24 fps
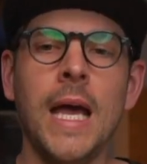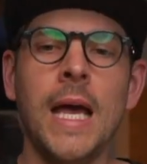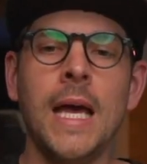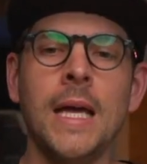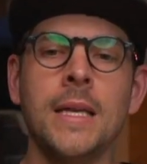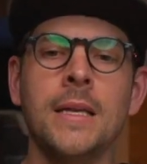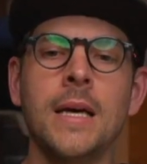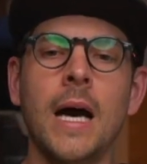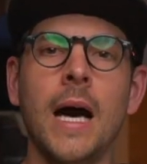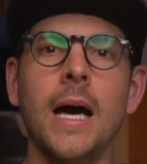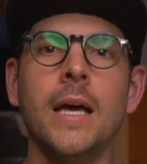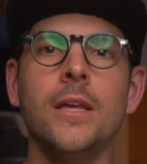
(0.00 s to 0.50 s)

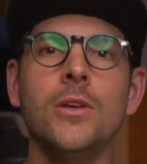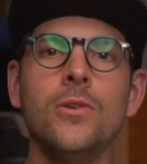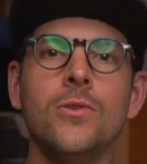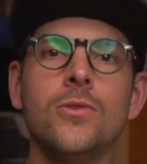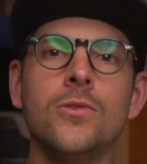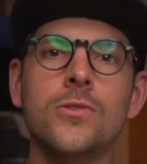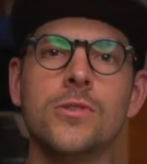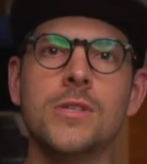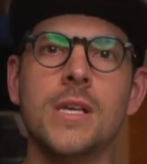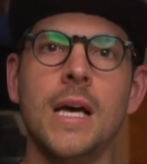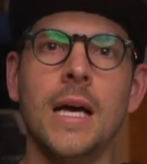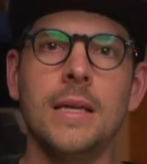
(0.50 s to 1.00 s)
And I
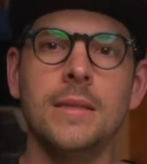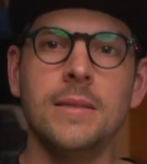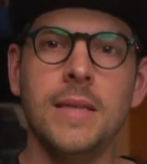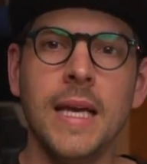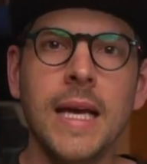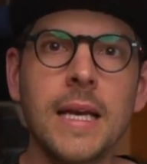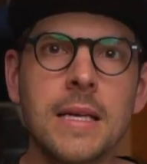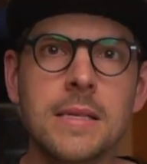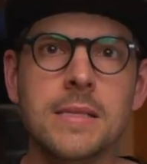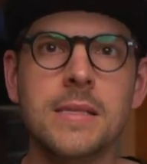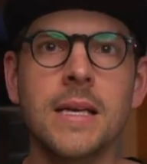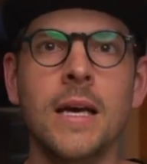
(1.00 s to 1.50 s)
use a
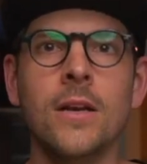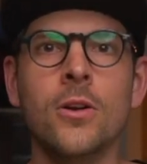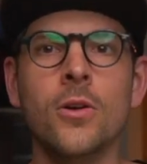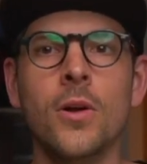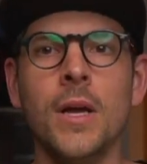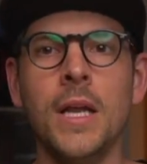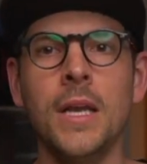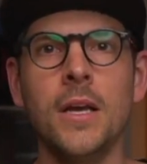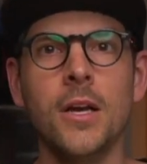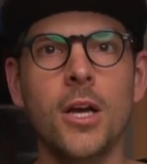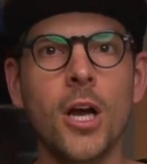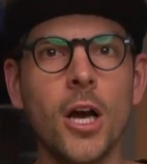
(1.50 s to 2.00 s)
data center
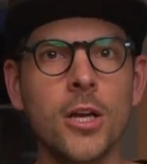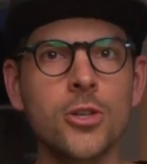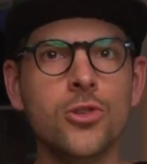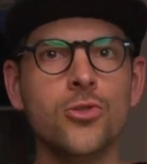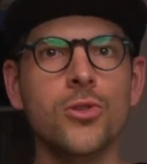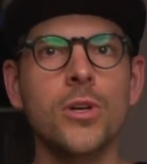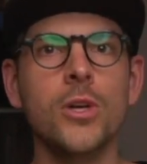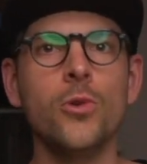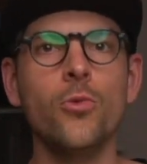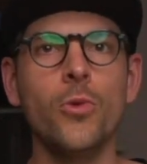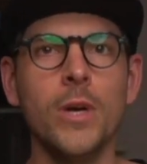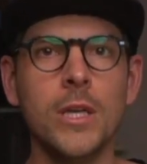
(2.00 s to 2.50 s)
in a
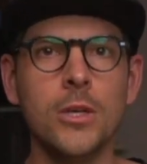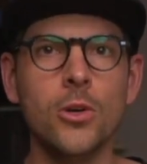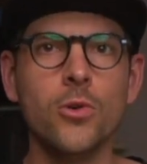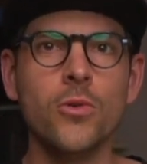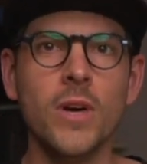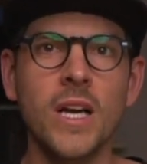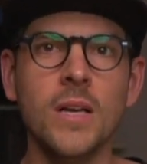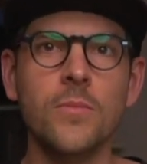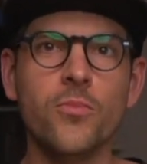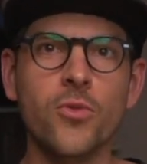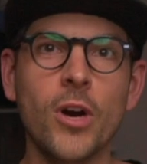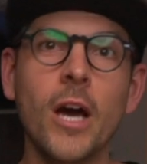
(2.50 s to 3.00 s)
country with
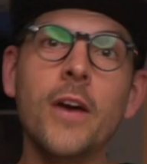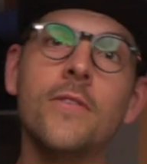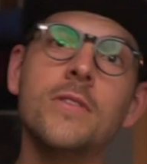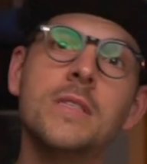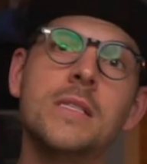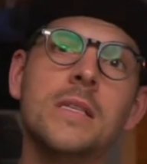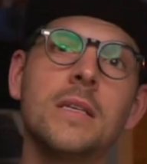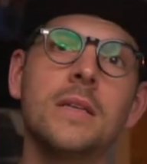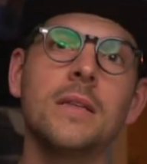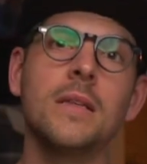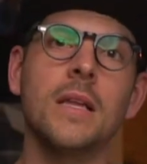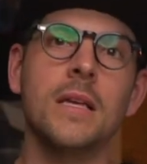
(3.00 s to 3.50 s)
great
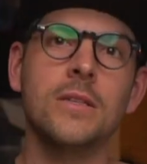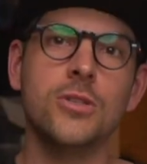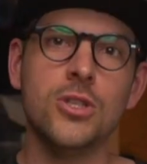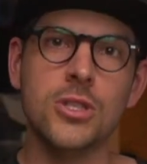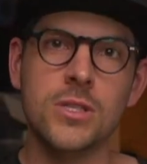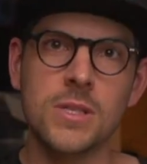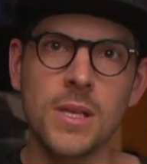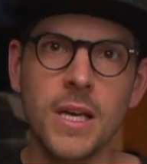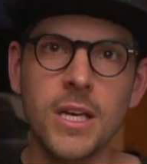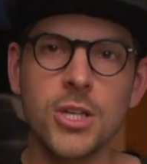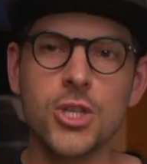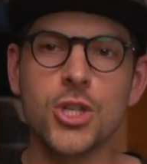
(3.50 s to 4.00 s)
privacy
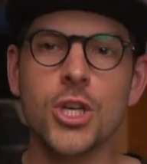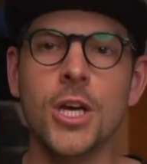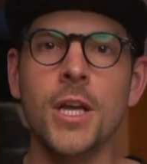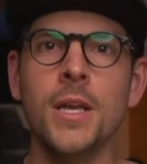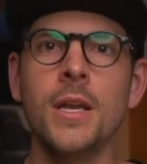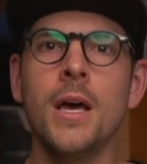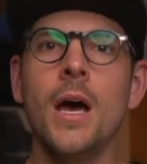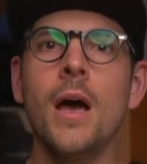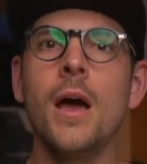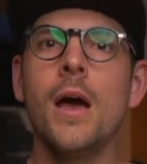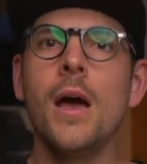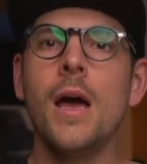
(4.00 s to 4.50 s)

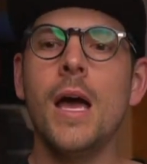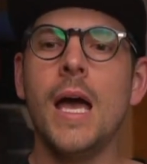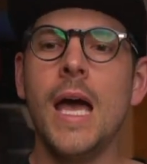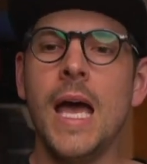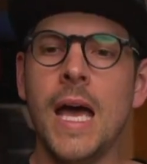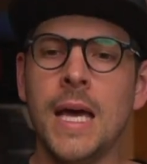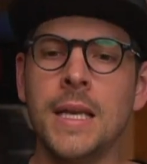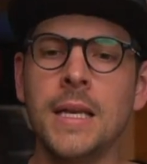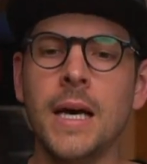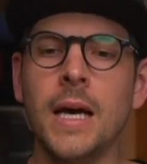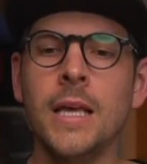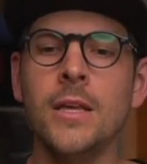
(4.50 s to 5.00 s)
legislation,
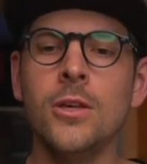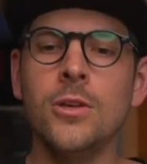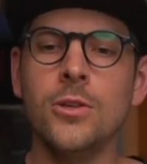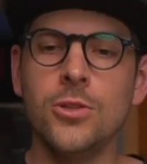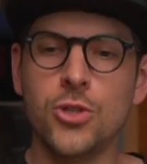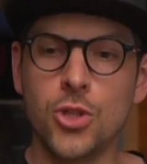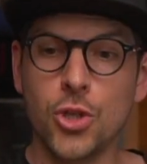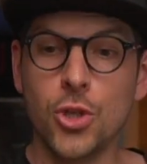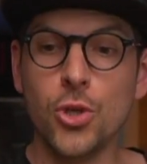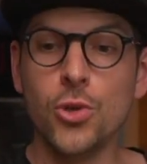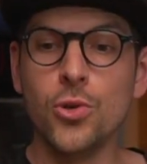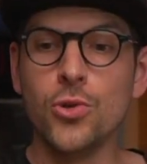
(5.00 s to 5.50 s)
and I
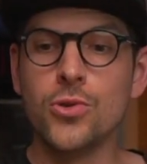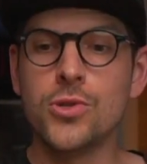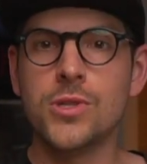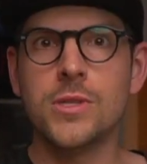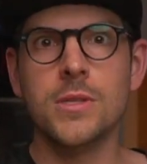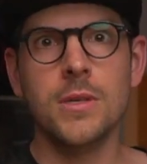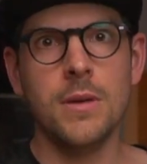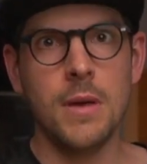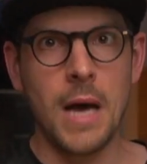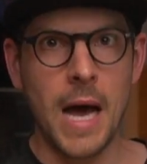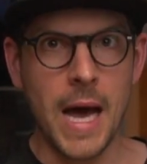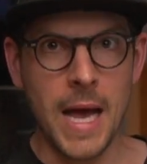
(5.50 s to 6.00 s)

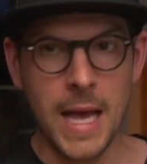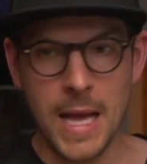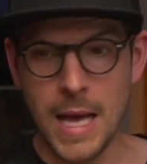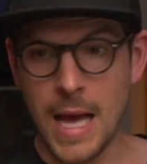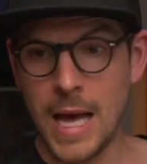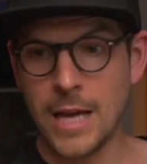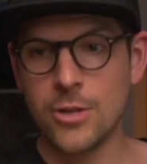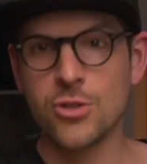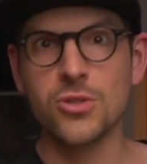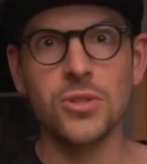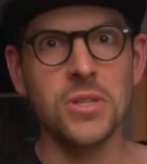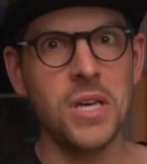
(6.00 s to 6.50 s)
choose, I
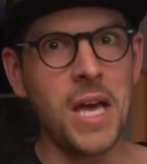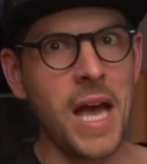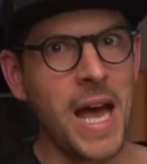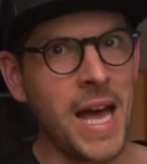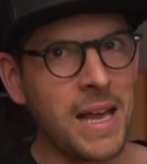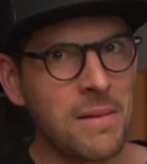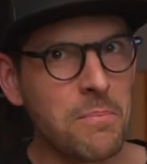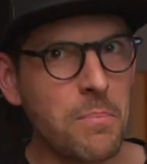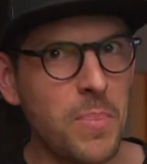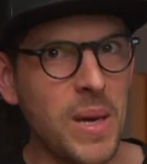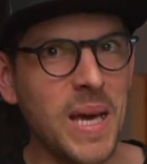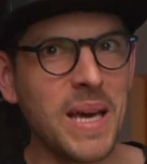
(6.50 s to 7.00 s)
actually
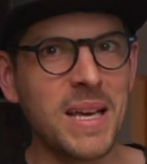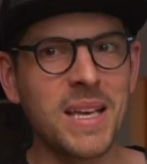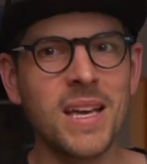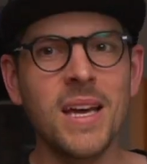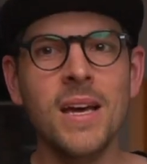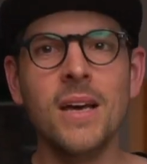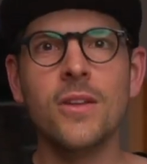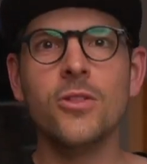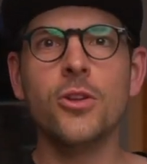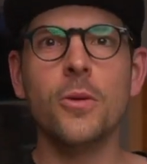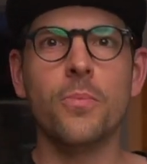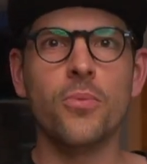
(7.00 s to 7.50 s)
handpick
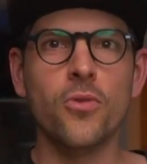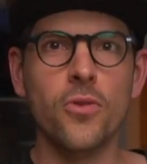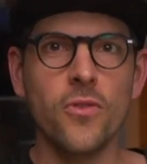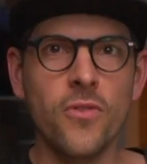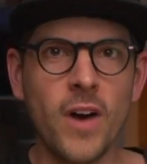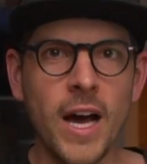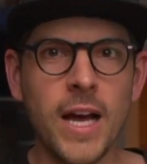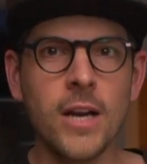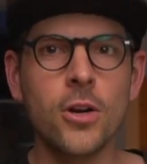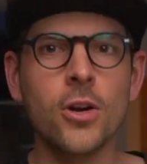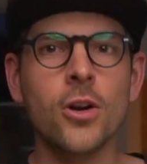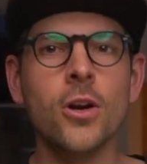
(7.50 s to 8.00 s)
the
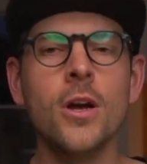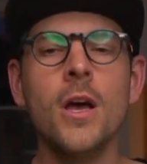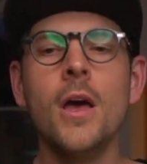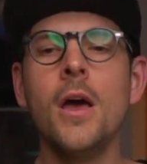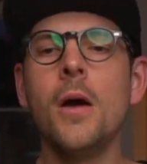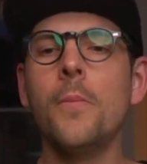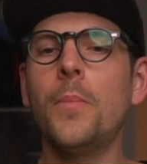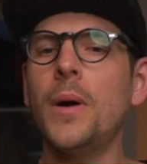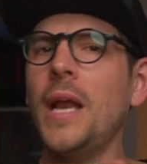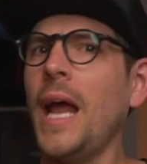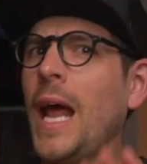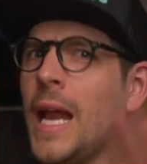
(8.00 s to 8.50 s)
provider.
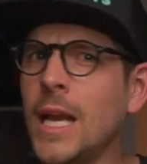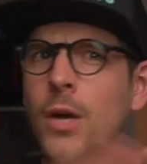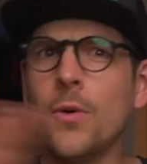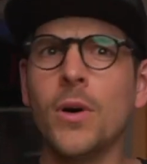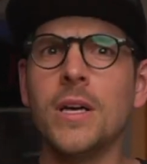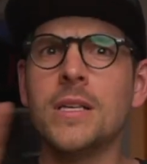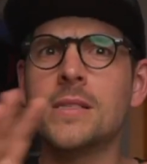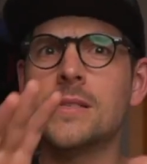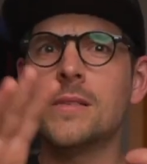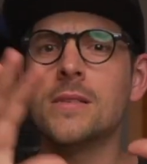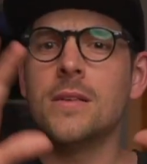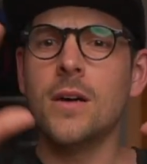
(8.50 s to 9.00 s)
But
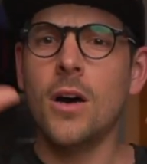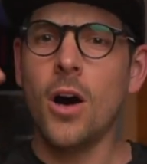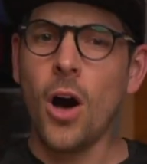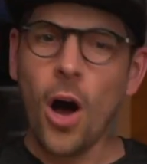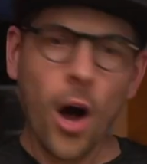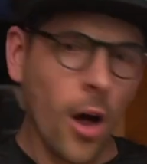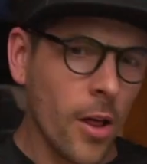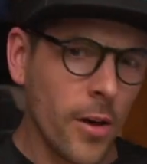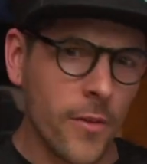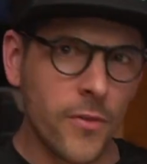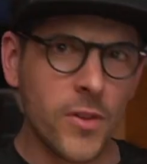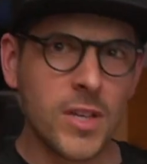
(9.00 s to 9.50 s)
anyways,
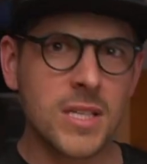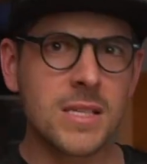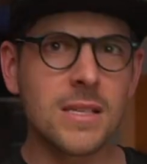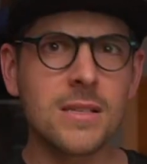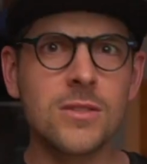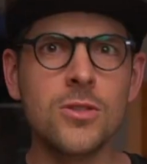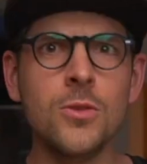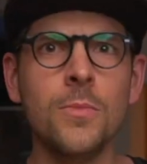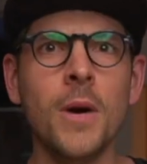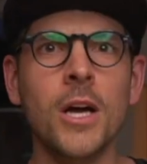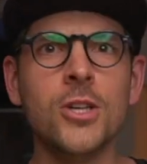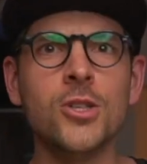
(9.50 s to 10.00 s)
all of this
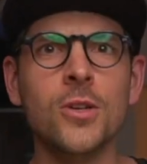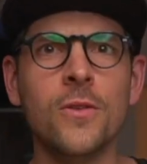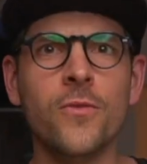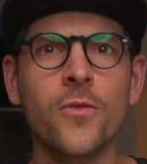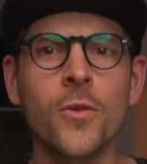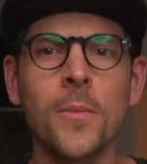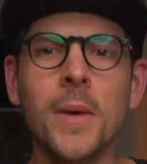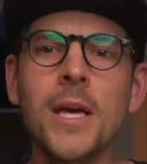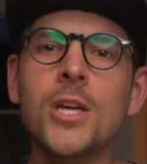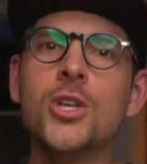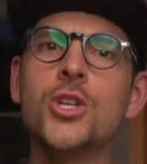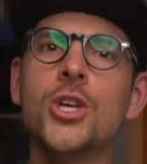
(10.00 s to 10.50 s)
is too much
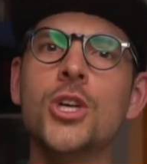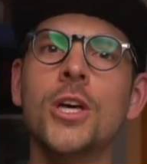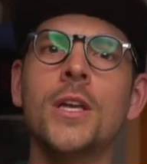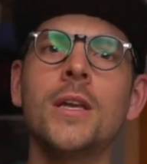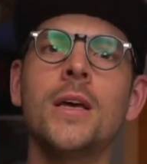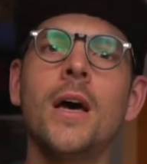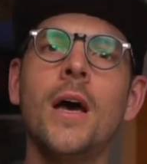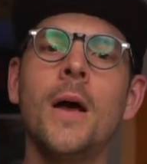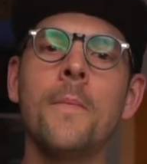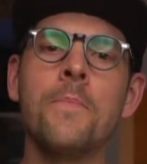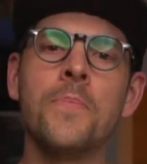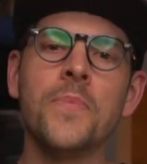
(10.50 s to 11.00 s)
information.